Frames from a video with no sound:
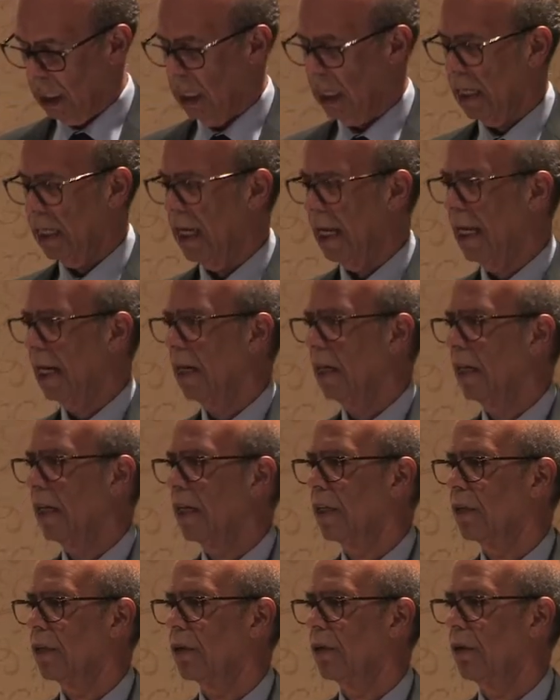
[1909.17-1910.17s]
and
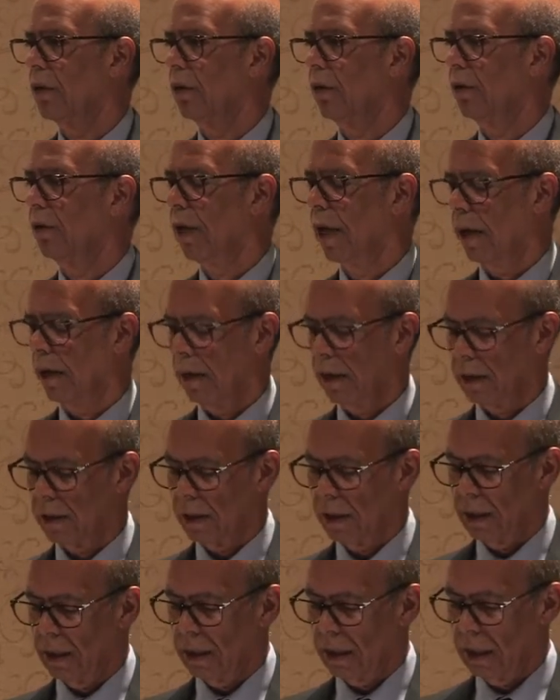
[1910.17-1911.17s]
ALS or Lou Gehrig's
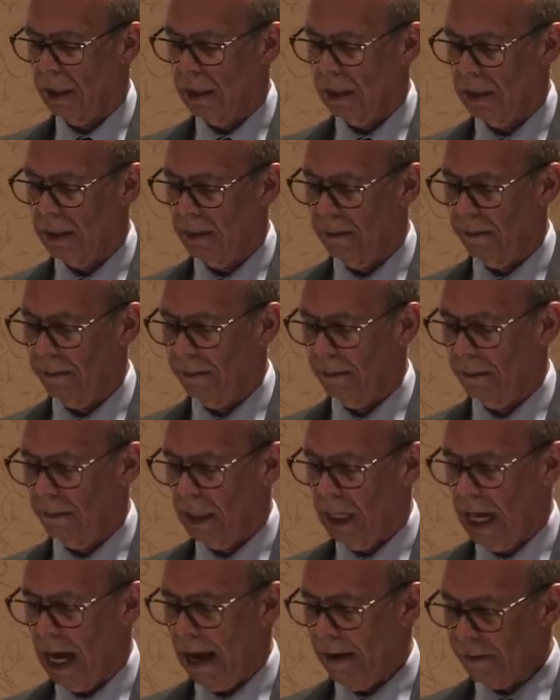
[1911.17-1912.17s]
disease.
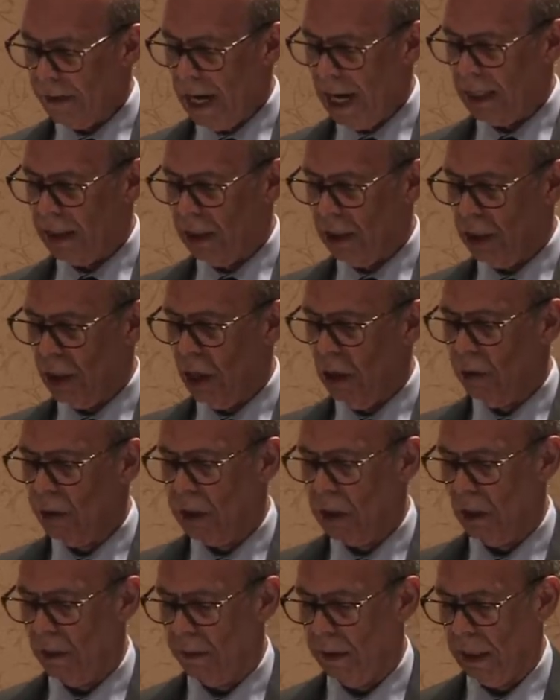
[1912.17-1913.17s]
I've gotten to know
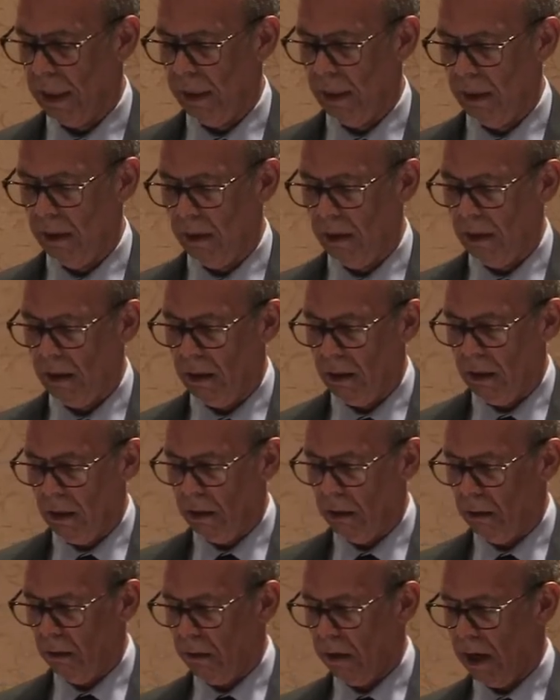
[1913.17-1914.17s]
Tony
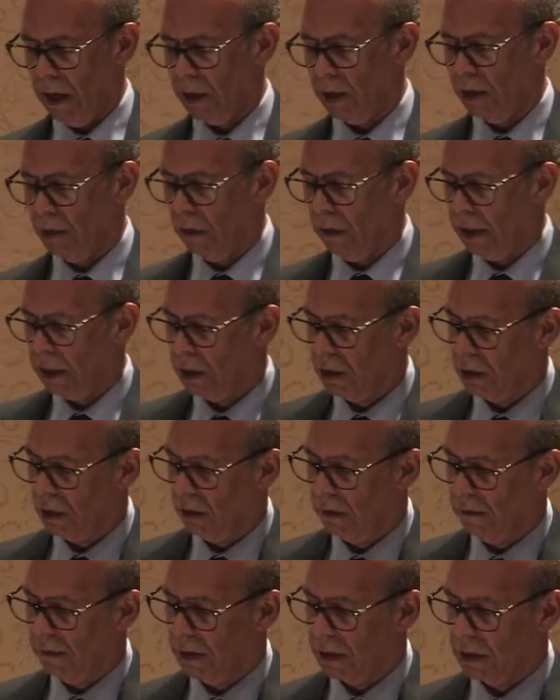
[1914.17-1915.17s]
through our joint
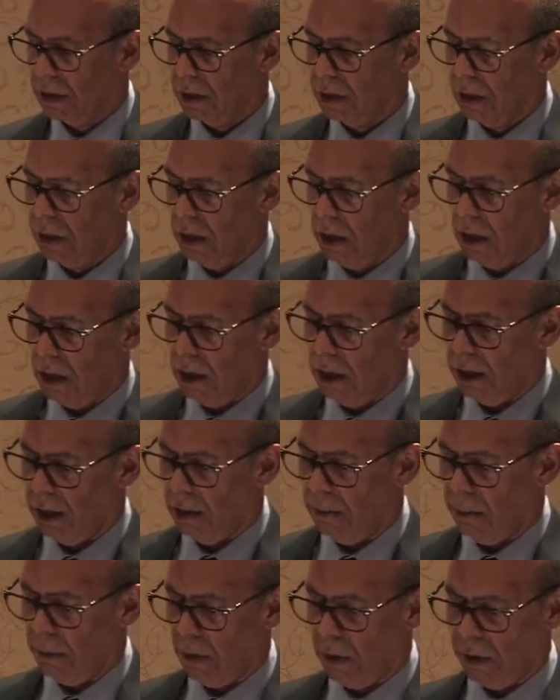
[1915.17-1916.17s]
service on
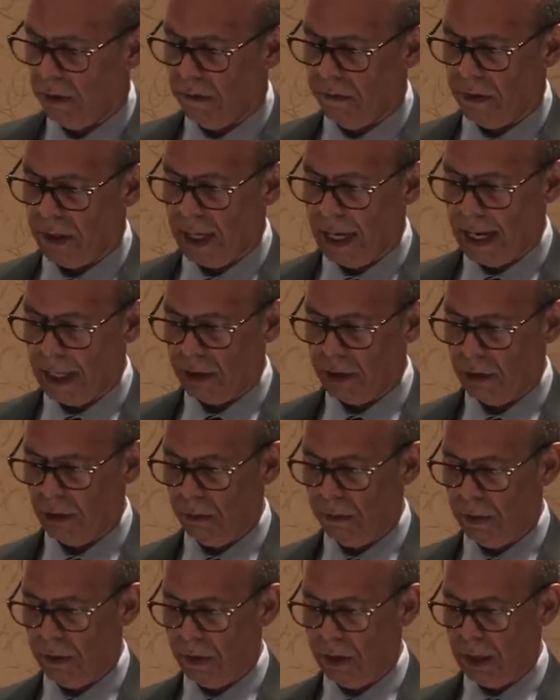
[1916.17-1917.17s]
the board of the National
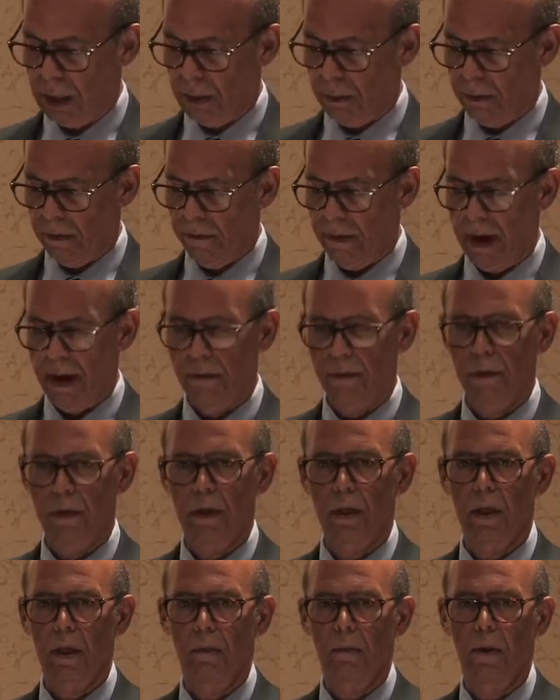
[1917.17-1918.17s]
Museum of
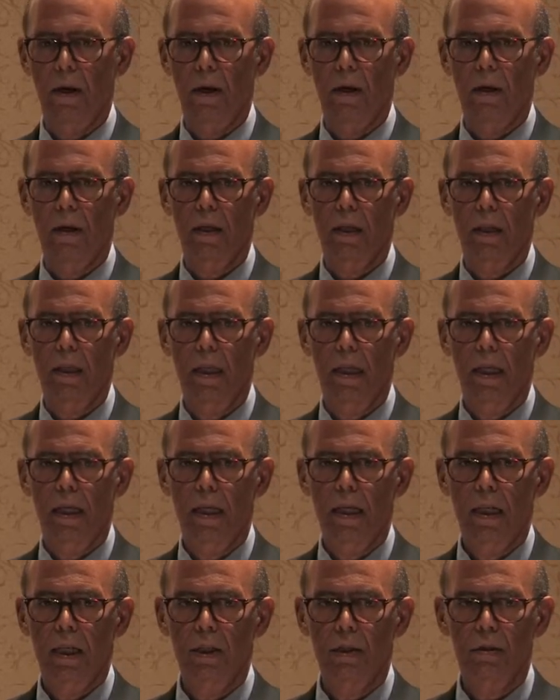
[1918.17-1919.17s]
African American
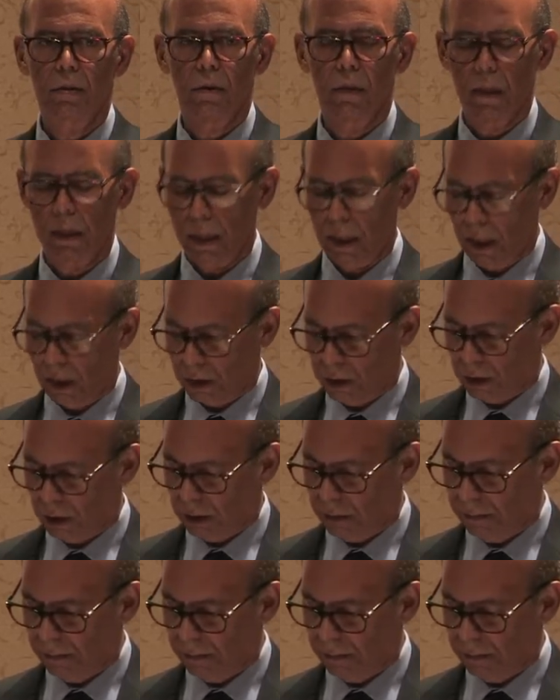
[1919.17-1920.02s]
History and Culture.